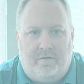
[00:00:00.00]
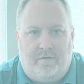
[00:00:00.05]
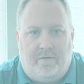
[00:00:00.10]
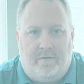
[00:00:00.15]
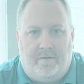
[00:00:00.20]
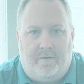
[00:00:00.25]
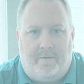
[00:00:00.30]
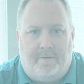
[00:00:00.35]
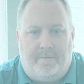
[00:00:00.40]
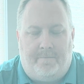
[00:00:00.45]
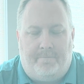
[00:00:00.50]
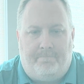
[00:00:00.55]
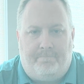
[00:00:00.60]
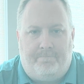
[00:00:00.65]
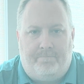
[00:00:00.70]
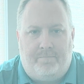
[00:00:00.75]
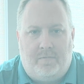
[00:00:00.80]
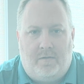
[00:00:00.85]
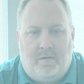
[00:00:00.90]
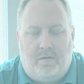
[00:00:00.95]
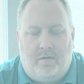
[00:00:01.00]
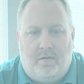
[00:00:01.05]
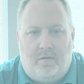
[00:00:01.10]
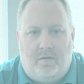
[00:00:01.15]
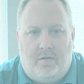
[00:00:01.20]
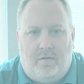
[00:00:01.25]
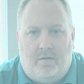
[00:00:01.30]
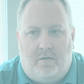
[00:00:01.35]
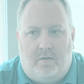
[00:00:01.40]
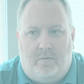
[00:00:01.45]

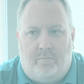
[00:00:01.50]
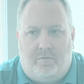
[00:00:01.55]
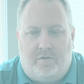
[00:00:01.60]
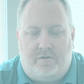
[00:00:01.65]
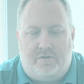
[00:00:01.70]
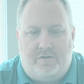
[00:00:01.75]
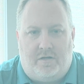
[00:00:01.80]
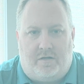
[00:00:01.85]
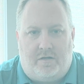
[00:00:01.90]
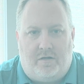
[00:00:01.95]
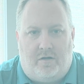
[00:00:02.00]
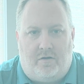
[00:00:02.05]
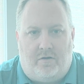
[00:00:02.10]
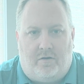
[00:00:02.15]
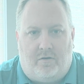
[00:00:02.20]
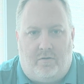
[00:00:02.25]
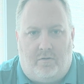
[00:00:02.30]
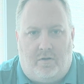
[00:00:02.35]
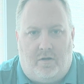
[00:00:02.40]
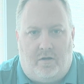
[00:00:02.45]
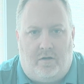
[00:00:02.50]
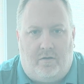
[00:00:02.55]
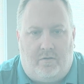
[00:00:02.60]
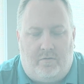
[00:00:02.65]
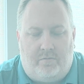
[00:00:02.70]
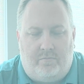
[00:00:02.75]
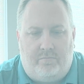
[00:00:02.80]
But check out our